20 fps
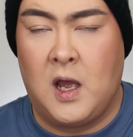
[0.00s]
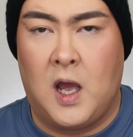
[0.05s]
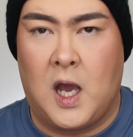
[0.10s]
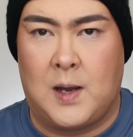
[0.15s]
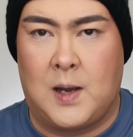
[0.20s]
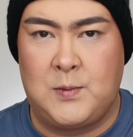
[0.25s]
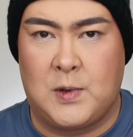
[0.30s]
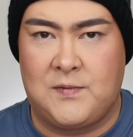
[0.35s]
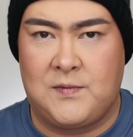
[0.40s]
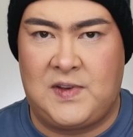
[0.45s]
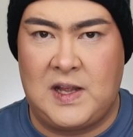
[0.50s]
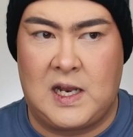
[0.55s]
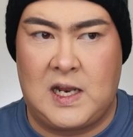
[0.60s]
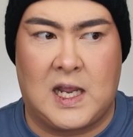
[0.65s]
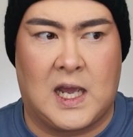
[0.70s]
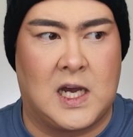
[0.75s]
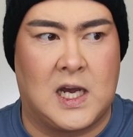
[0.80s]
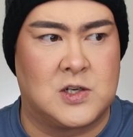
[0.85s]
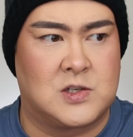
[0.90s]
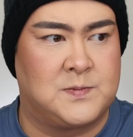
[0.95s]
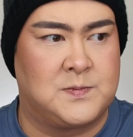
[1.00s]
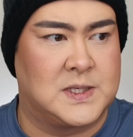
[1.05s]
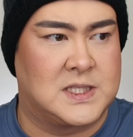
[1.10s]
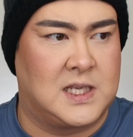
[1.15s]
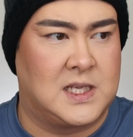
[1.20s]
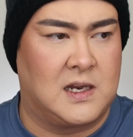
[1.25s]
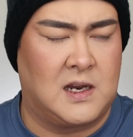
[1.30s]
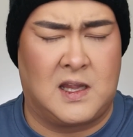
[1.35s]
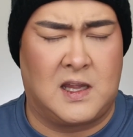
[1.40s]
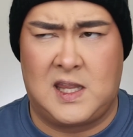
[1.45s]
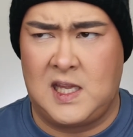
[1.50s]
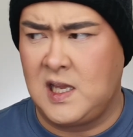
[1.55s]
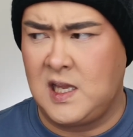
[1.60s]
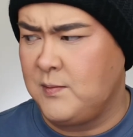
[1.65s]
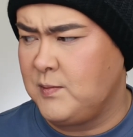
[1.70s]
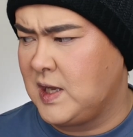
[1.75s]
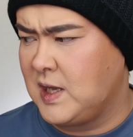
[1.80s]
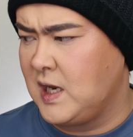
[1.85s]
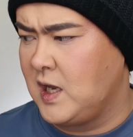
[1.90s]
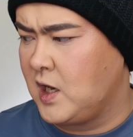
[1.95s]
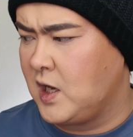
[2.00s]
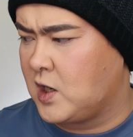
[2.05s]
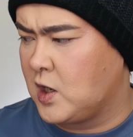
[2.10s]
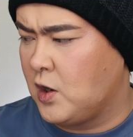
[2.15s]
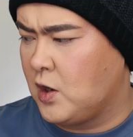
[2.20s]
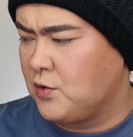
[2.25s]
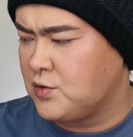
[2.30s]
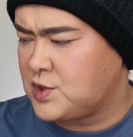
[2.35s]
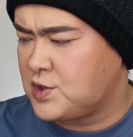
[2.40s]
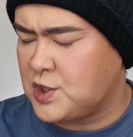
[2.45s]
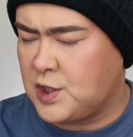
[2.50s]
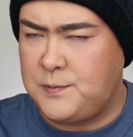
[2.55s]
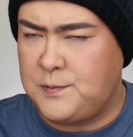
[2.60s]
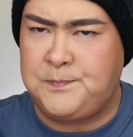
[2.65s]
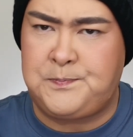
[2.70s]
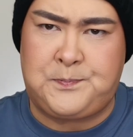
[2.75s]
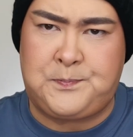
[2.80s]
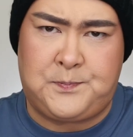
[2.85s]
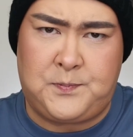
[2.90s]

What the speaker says: I'm not feeling 100%. I think I'm getting a cold, so